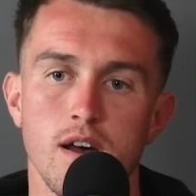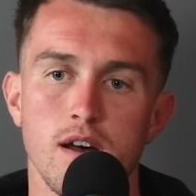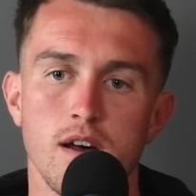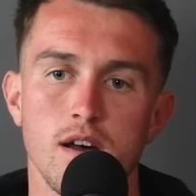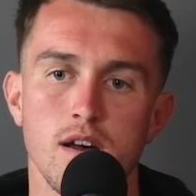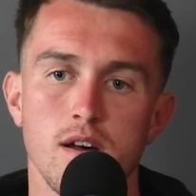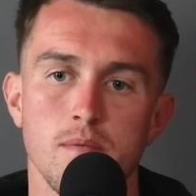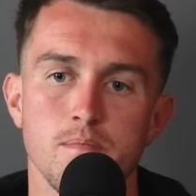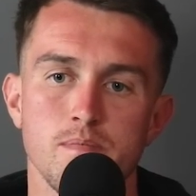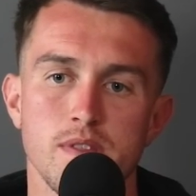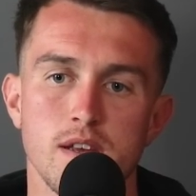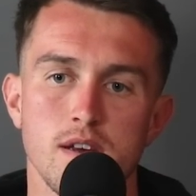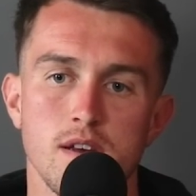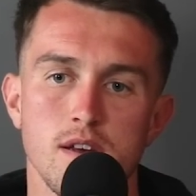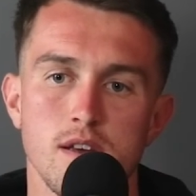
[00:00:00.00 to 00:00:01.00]
Um,
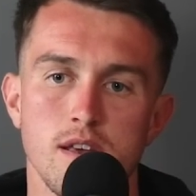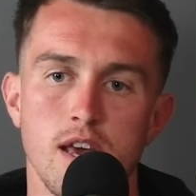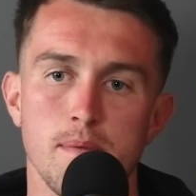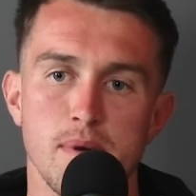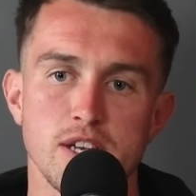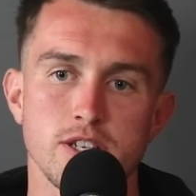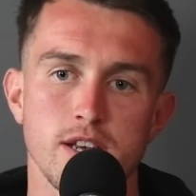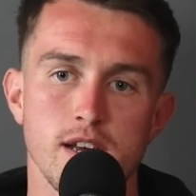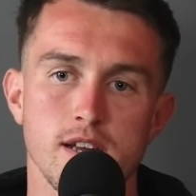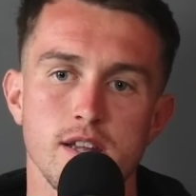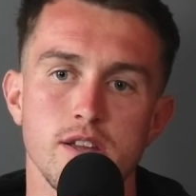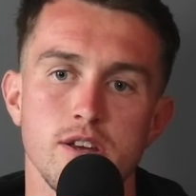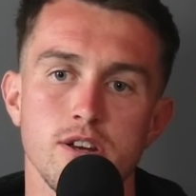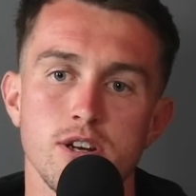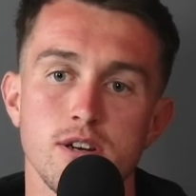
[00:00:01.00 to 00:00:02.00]
yeah, my second
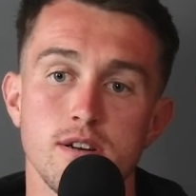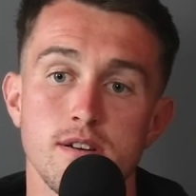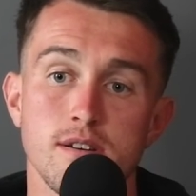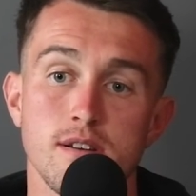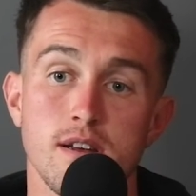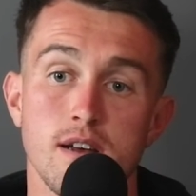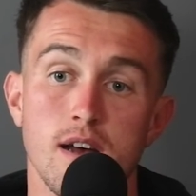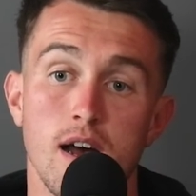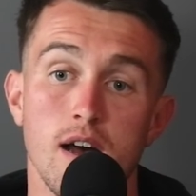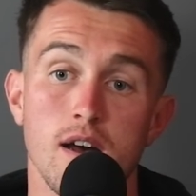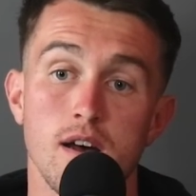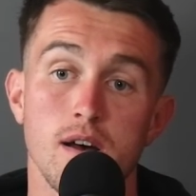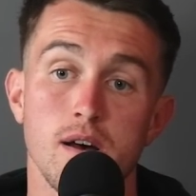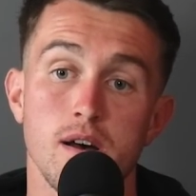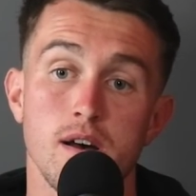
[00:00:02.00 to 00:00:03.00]
year
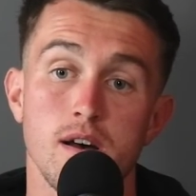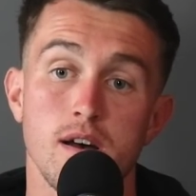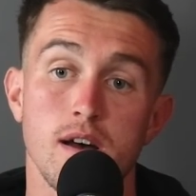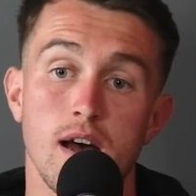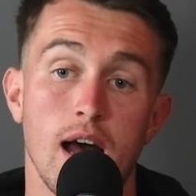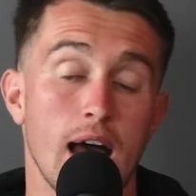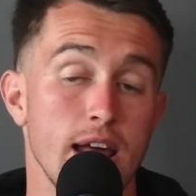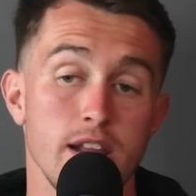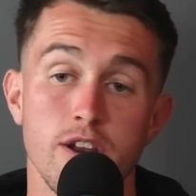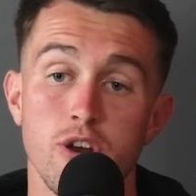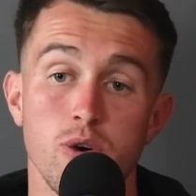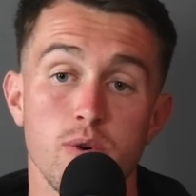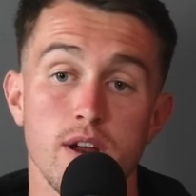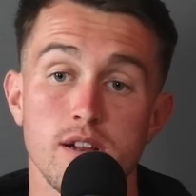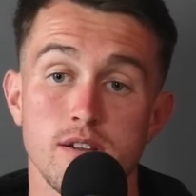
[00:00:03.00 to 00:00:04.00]
uh, I didn't
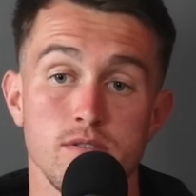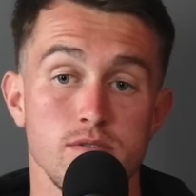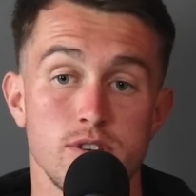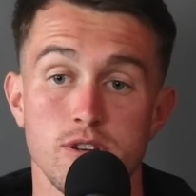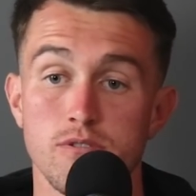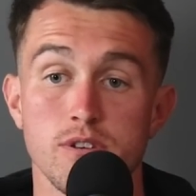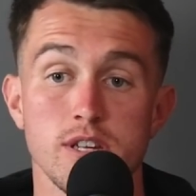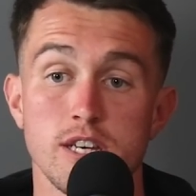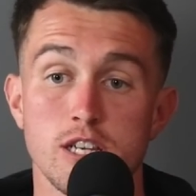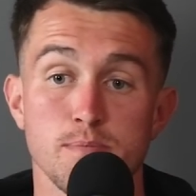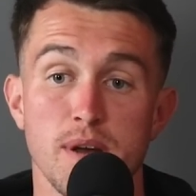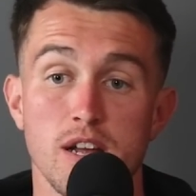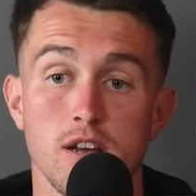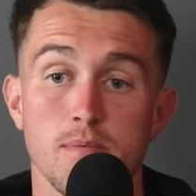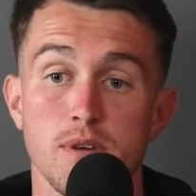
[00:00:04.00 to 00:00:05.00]
know what to really
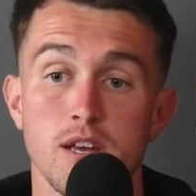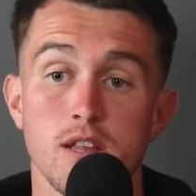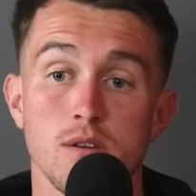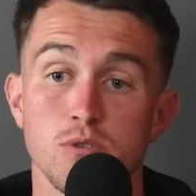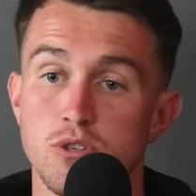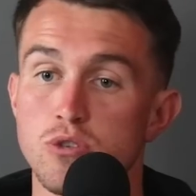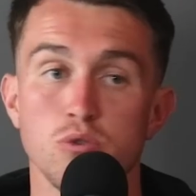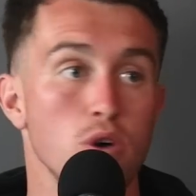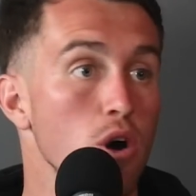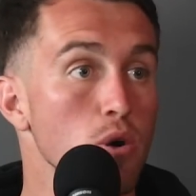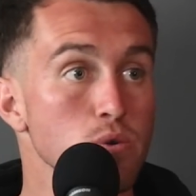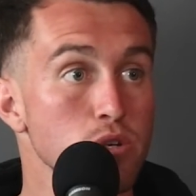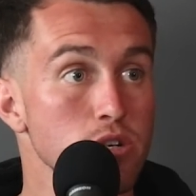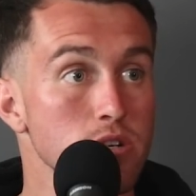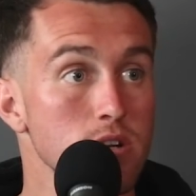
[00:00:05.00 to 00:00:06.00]
expect coming in. There was a new
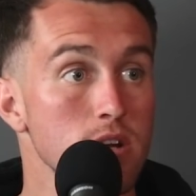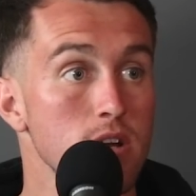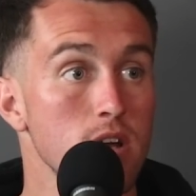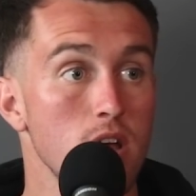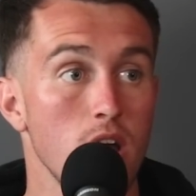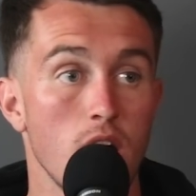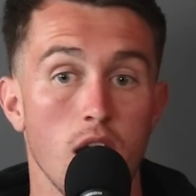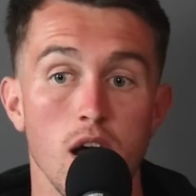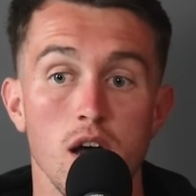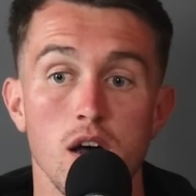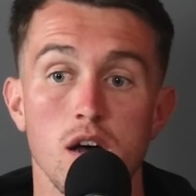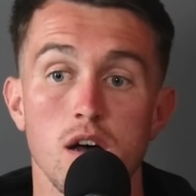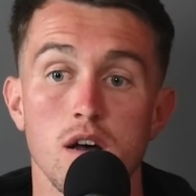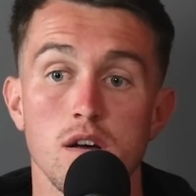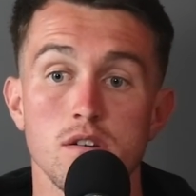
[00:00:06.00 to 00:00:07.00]
coach. Mm-hmm.
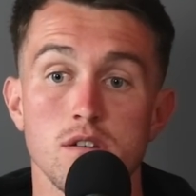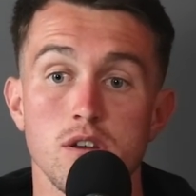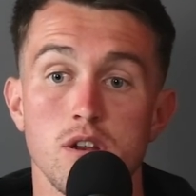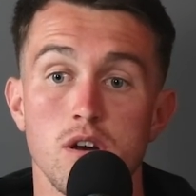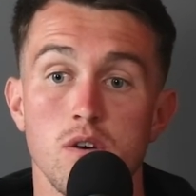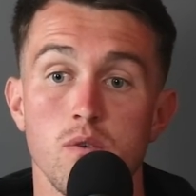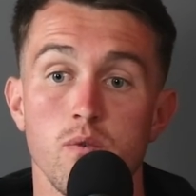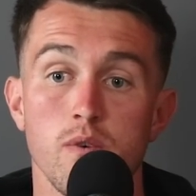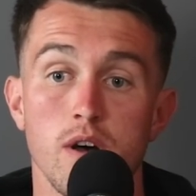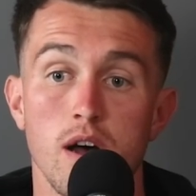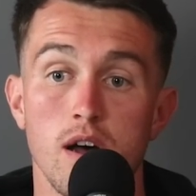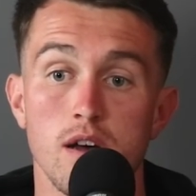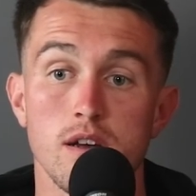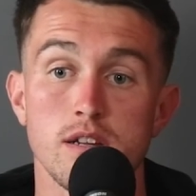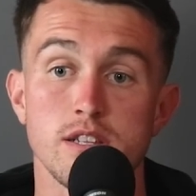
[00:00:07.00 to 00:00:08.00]
Uh, you know,
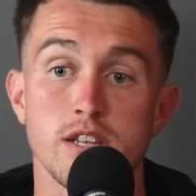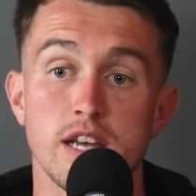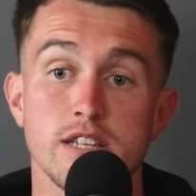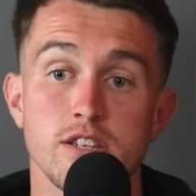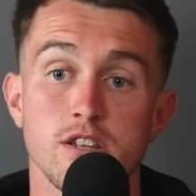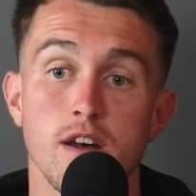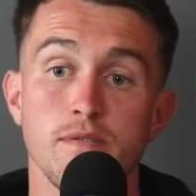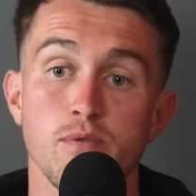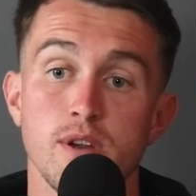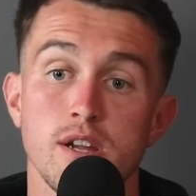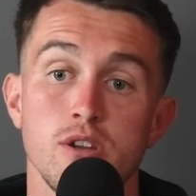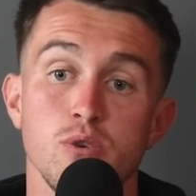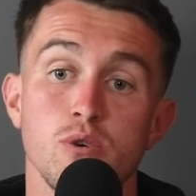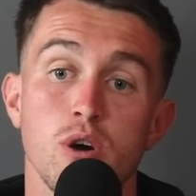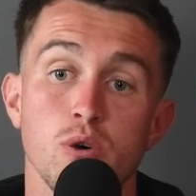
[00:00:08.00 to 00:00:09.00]
it's it's tough when a
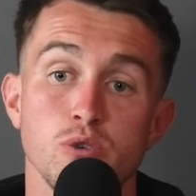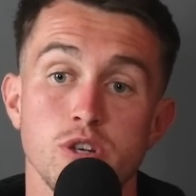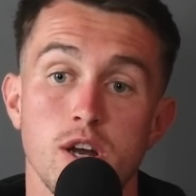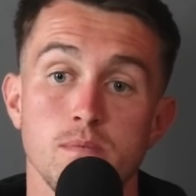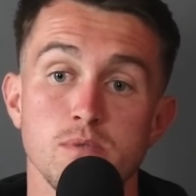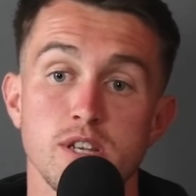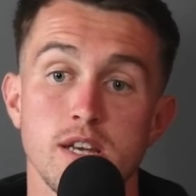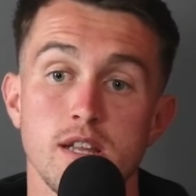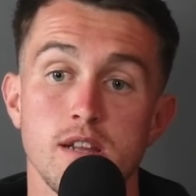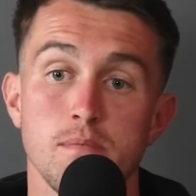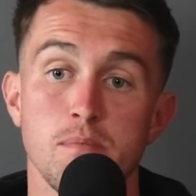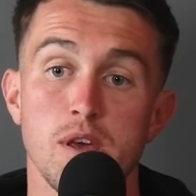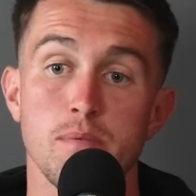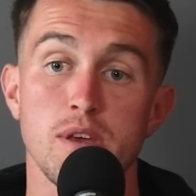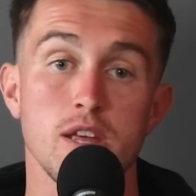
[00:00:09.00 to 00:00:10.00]
new coach comes in and
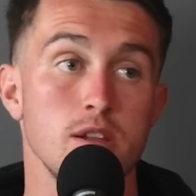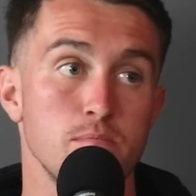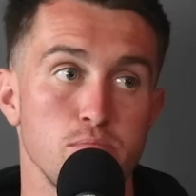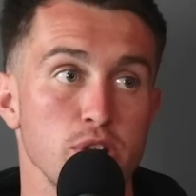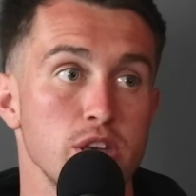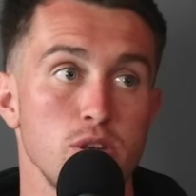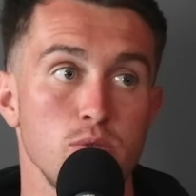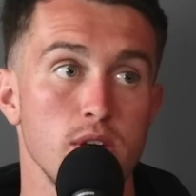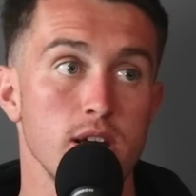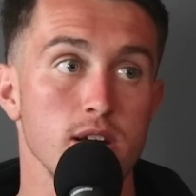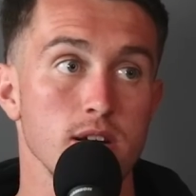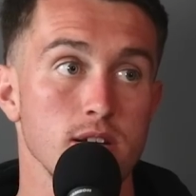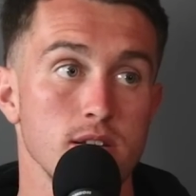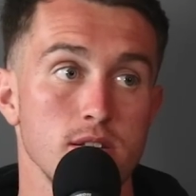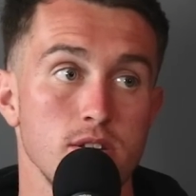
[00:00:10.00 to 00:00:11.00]
maybe he didn't bring you
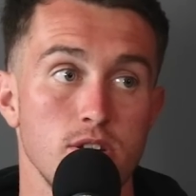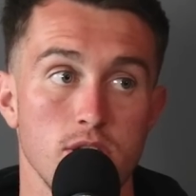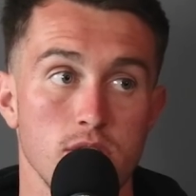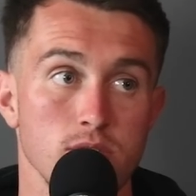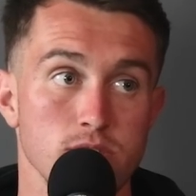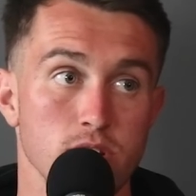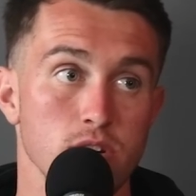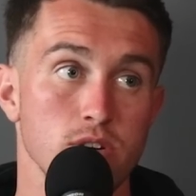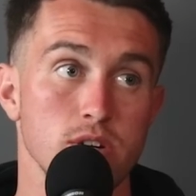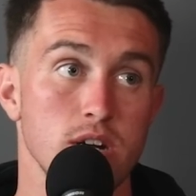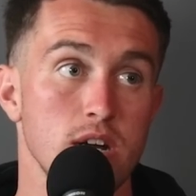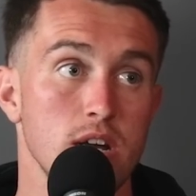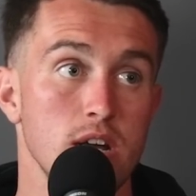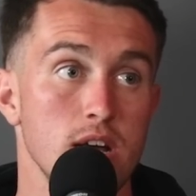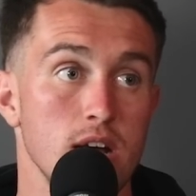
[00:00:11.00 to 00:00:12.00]
there. You know, so
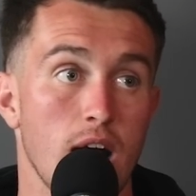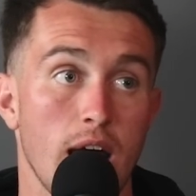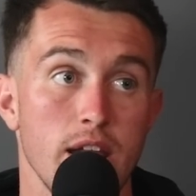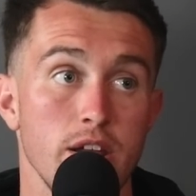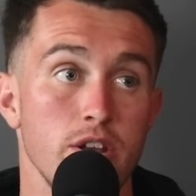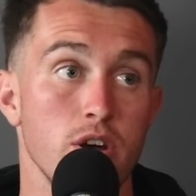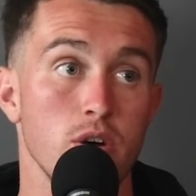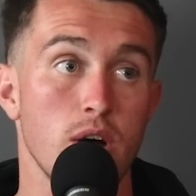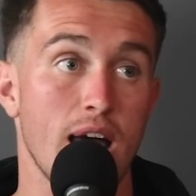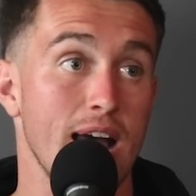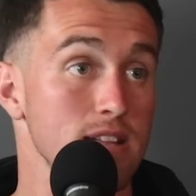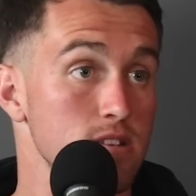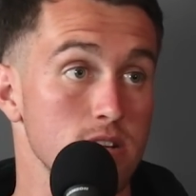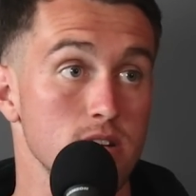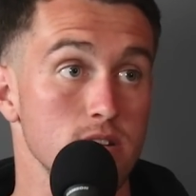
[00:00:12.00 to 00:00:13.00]
I didn't know. I
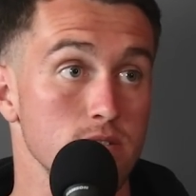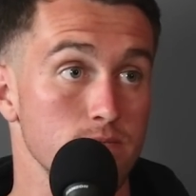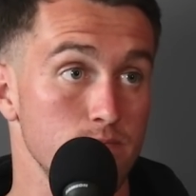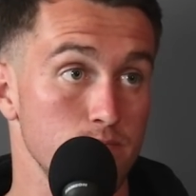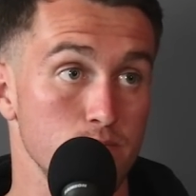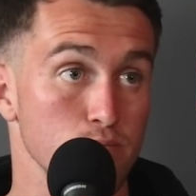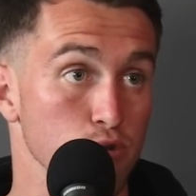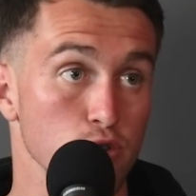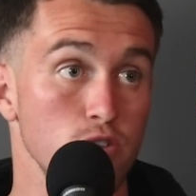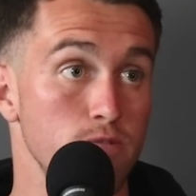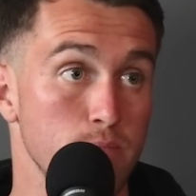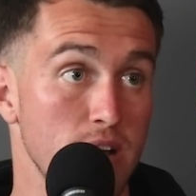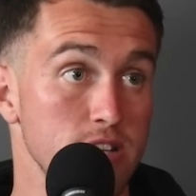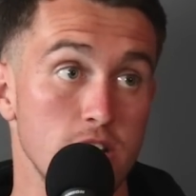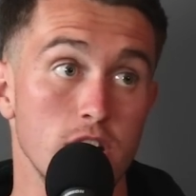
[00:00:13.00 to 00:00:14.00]
had to prove
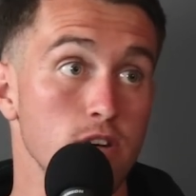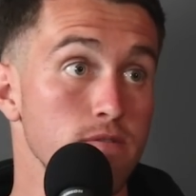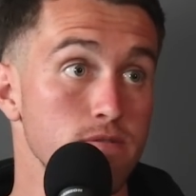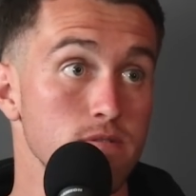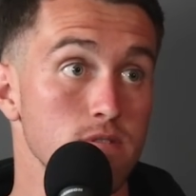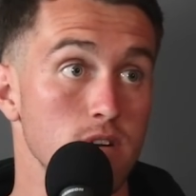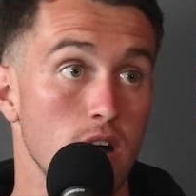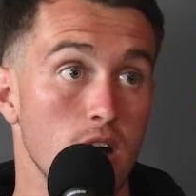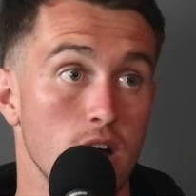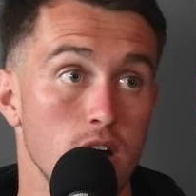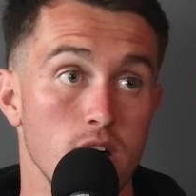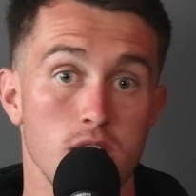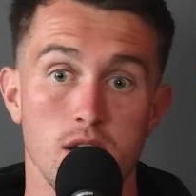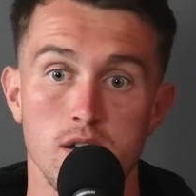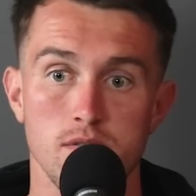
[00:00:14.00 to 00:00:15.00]
myself mm-hmm.
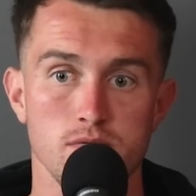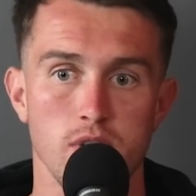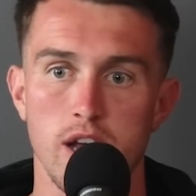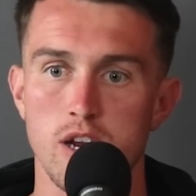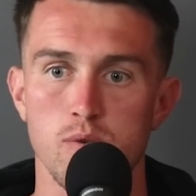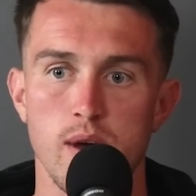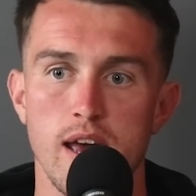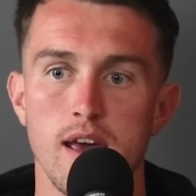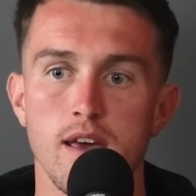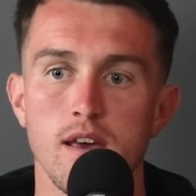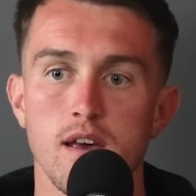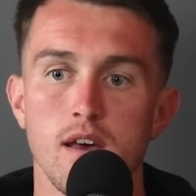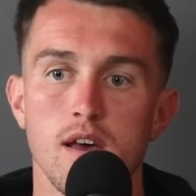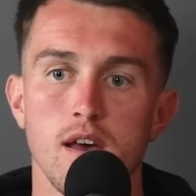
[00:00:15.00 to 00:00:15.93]
uh, right away.